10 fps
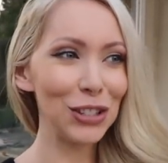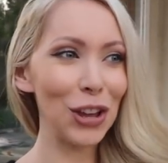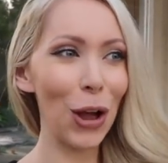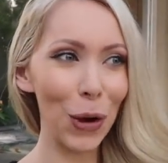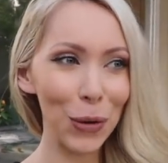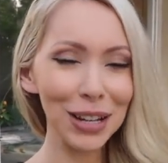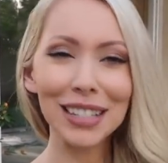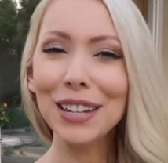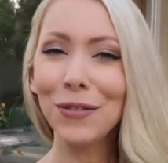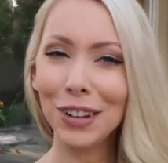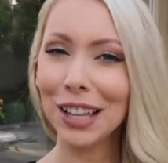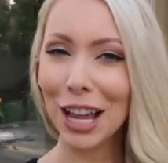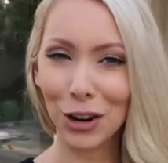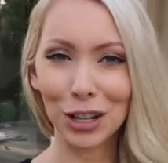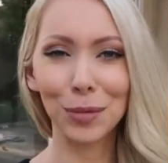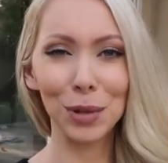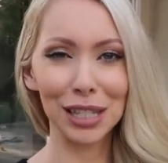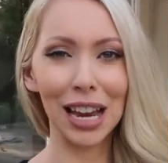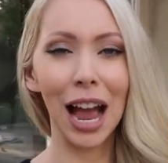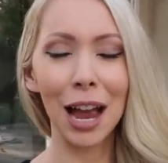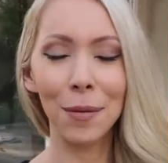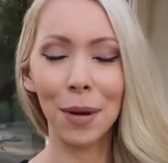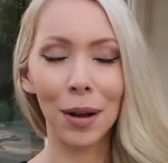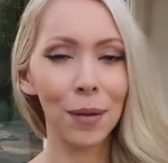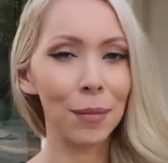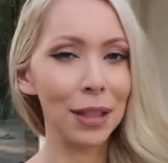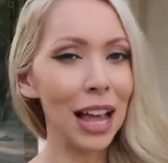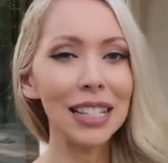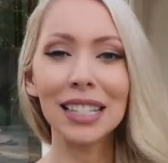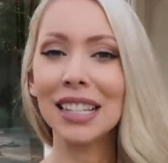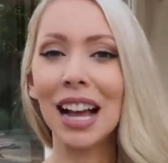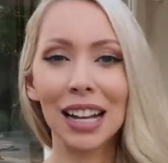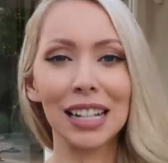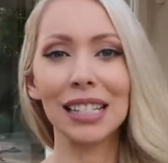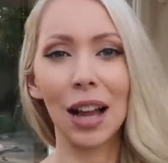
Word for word: So it doesn't feel like Christmas time, but that's not gonna